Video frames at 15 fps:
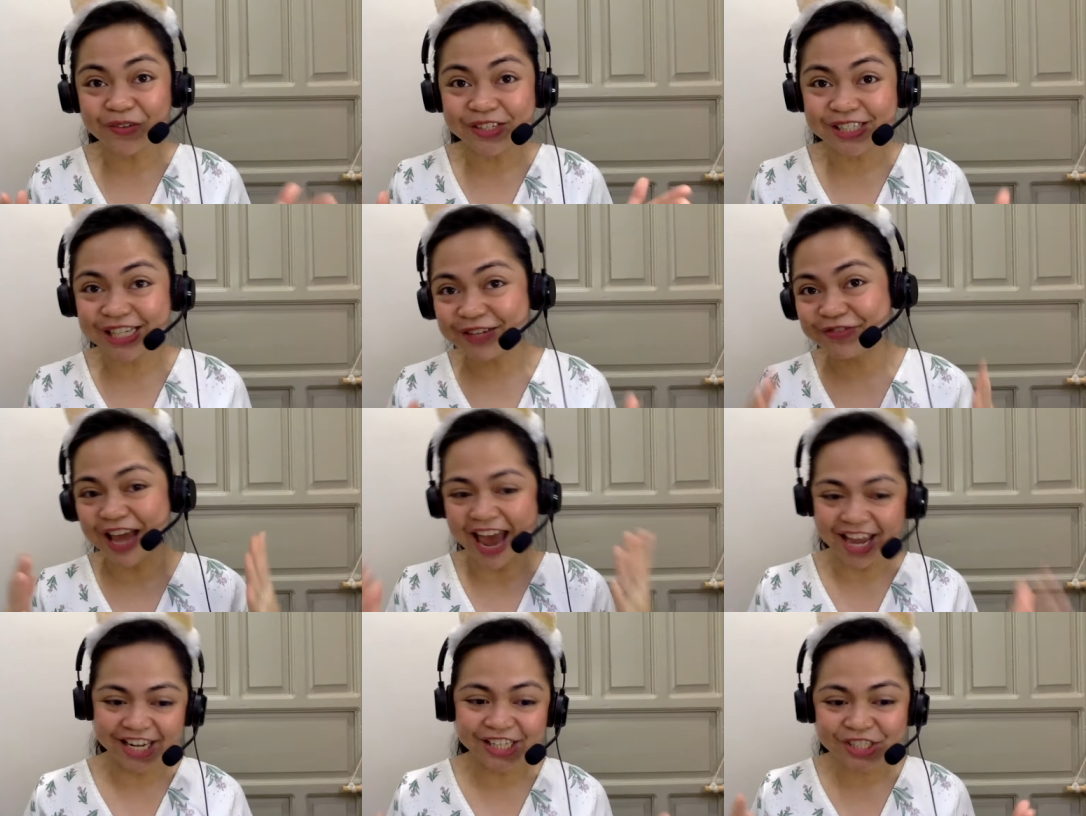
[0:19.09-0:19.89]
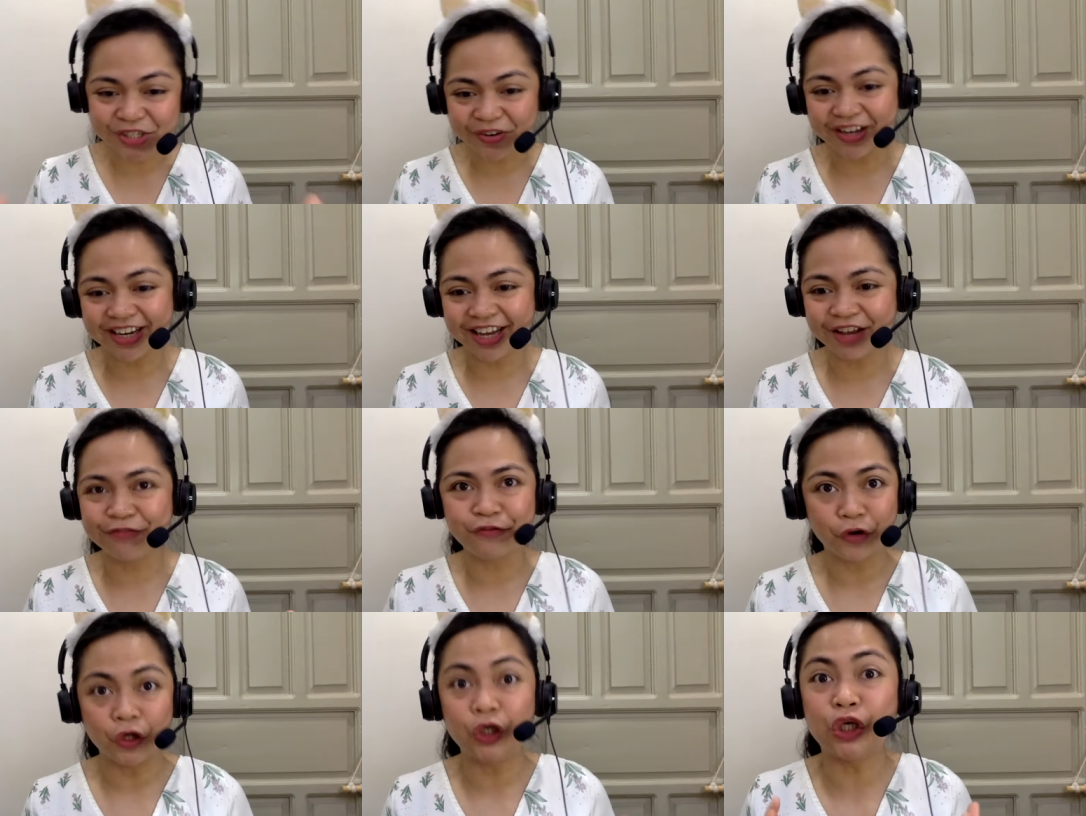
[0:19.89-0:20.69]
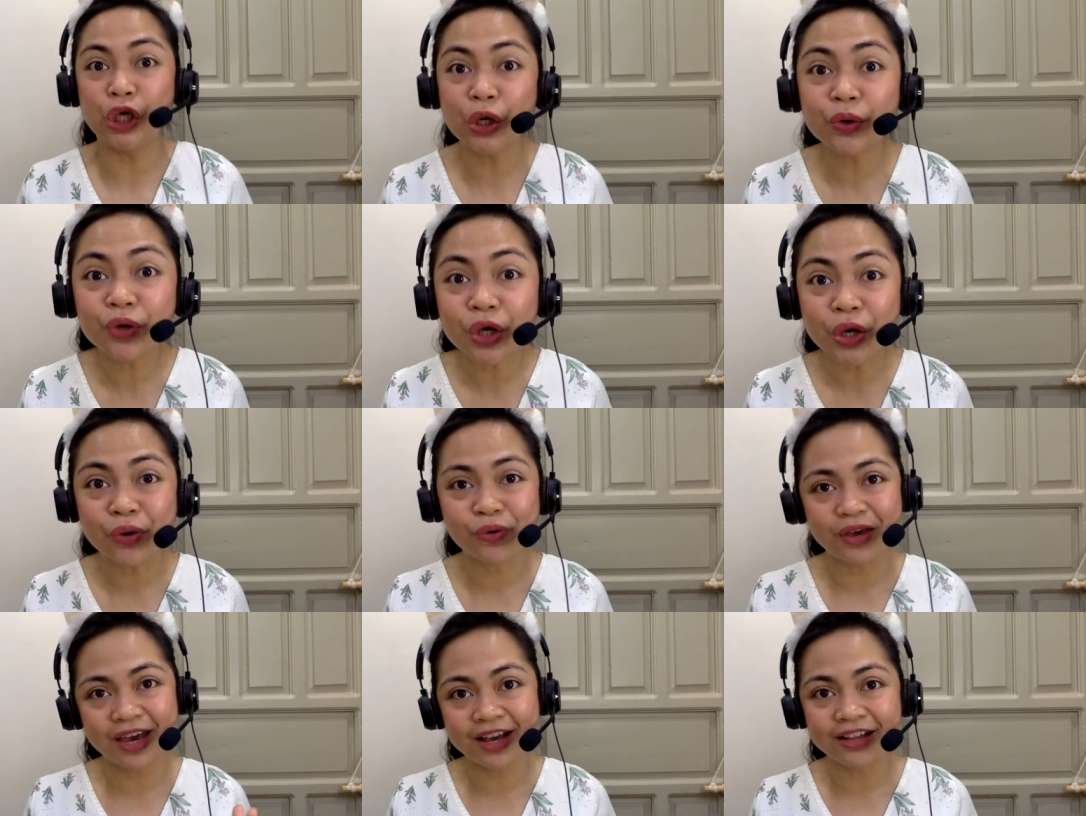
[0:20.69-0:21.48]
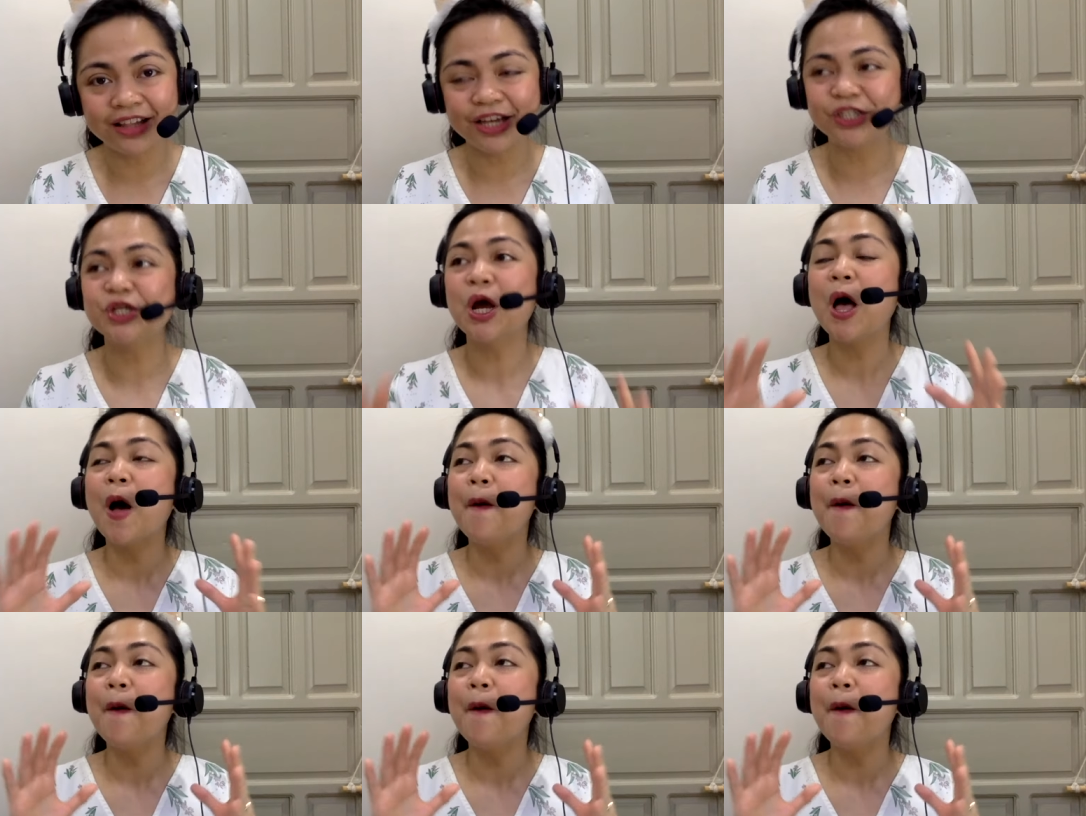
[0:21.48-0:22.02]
received any training for QQ English,